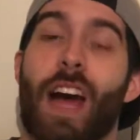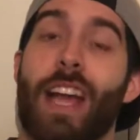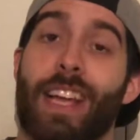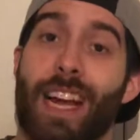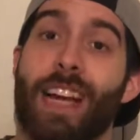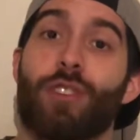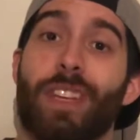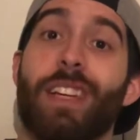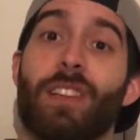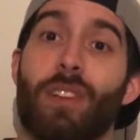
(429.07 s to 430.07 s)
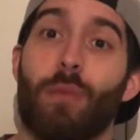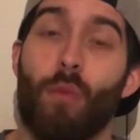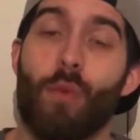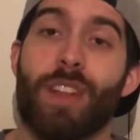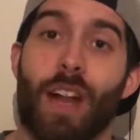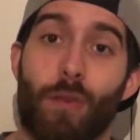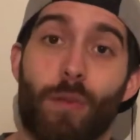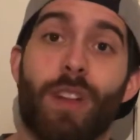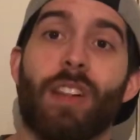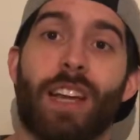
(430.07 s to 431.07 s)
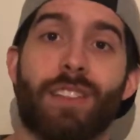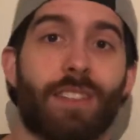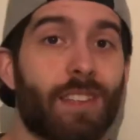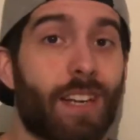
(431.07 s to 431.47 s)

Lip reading: I can actually eat a little more than I realized.